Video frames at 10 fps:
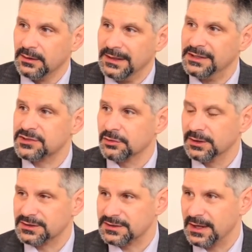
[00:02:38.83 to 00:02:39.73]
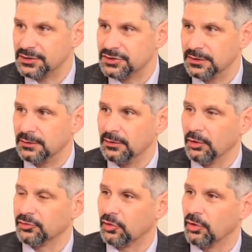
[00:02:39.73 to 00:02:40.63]
Eastern Extension,
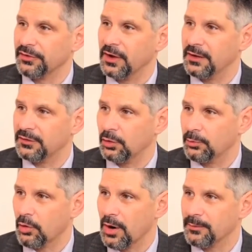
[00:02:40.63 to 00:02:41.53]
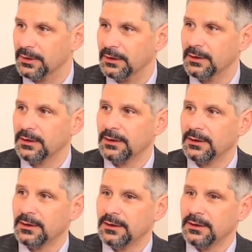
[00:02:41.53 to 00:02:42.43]
also called the Ivanhoe Property.
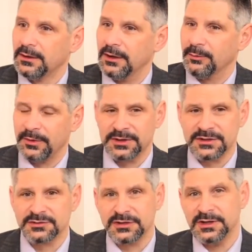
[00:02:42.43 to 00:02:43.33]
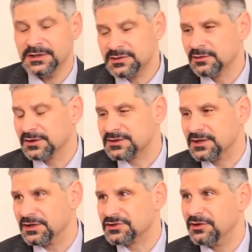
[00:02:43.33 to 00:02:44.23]
Now, because there's an eastern
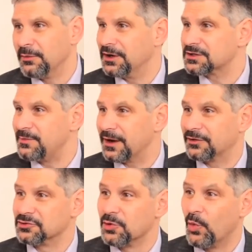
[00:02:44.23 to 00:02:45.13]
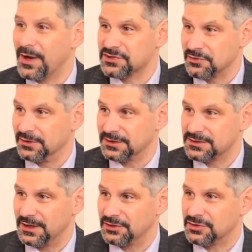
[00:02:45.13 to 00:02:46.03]
extension, you might expect there's a western
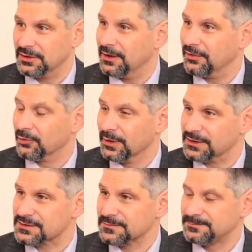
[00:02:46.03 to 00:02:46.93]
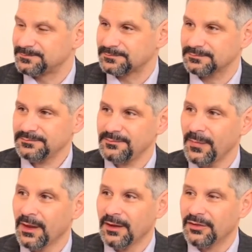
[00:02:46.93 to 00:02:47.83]
extension, and there is.
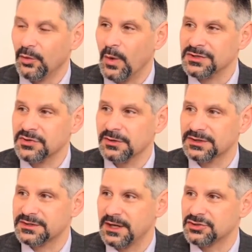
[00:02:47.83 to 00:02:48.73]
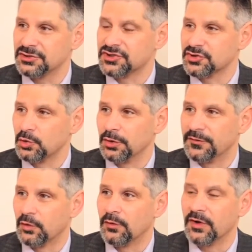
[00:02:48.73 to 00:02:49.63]
The western extension sold
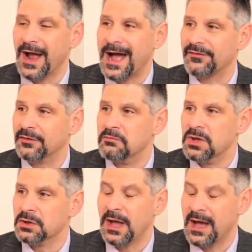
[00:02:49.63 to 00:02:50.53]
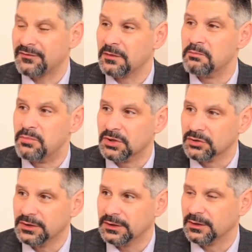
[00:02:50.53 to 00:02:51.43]
for over half a, mil half a
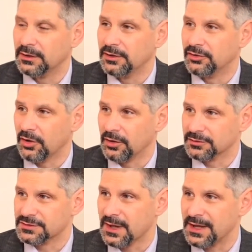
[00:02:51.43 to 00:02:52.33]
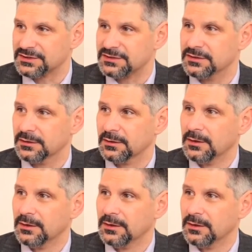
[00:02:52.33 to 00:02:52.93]
billion dollars last year.